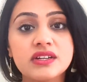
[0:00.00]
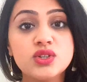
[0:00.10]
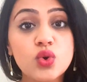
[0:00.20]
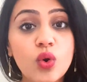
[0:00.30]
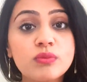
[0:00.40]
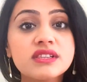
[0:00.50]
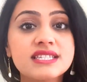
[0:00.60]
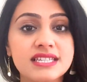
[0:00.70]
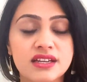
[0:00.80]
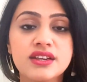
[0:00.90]
normal
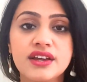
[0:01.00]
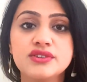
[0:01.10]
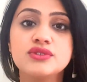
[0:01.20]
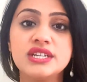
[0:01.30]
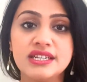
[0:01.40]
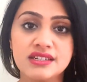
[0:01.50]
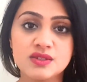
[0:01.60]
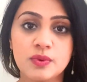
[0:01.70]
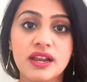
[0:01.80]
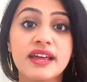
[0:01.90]
skincare routine
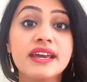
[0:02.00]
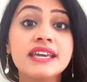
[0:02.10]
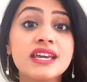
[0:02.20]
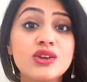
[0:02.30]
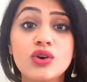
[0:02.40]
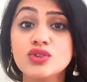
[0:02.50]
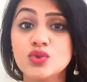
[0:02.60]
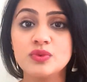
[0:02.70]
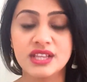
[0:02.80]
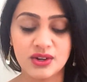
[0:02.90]
as well, and I cannot
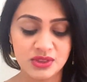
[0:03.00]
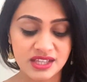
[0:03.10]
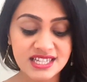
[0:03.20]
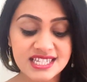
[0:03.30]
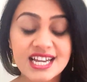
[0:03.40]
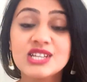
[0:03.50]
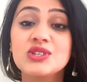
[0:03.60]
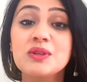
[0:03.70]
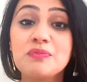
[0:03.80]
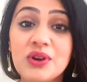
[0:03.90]
do without this.
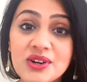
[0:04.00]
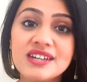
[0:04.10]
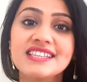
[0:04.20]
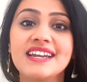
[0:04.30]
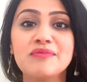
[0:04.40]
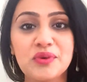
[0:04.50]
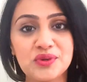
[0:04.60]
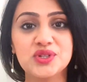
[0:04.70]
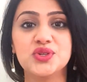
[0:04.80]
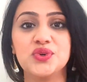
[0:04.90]
So the product that I'm going
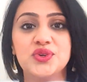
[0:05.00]
to show